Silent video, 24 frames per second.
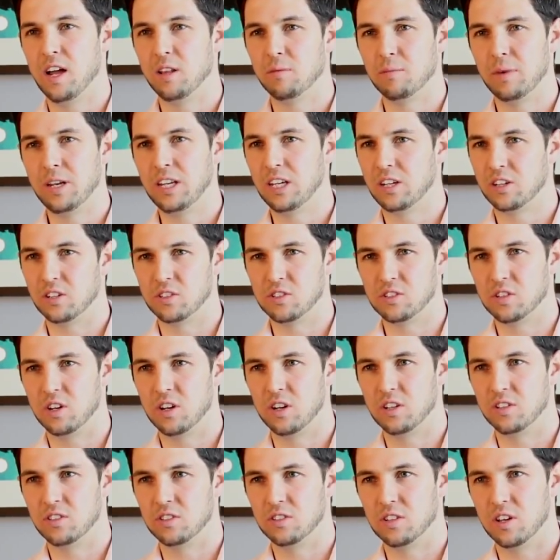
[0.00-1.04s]
I had many
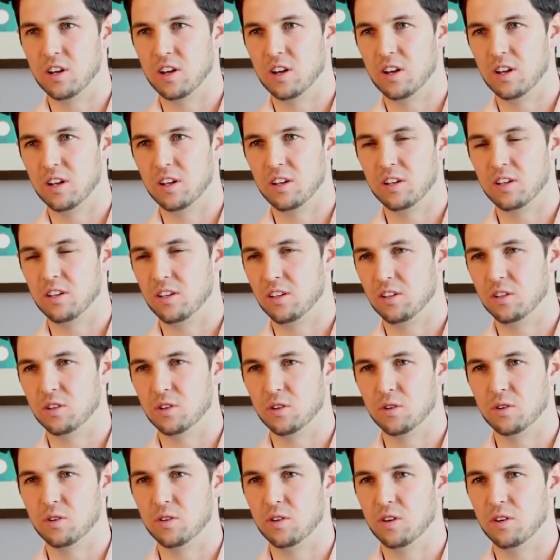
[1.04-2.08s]
concerns,
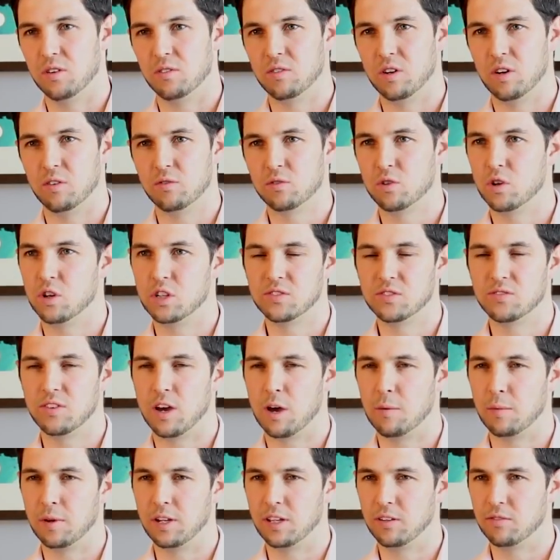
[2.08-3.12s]
of course,
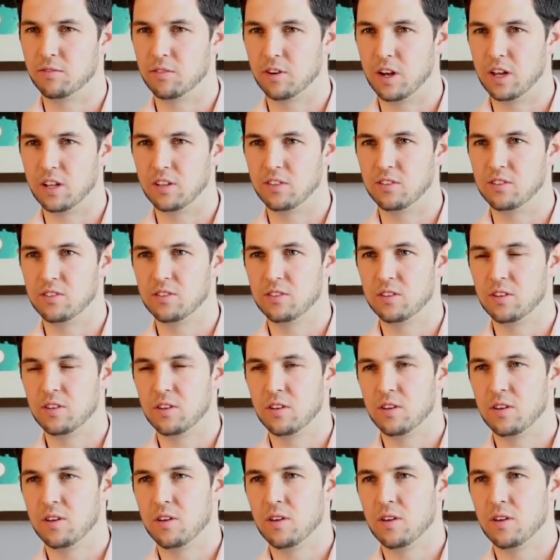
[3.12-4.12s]
family, friends.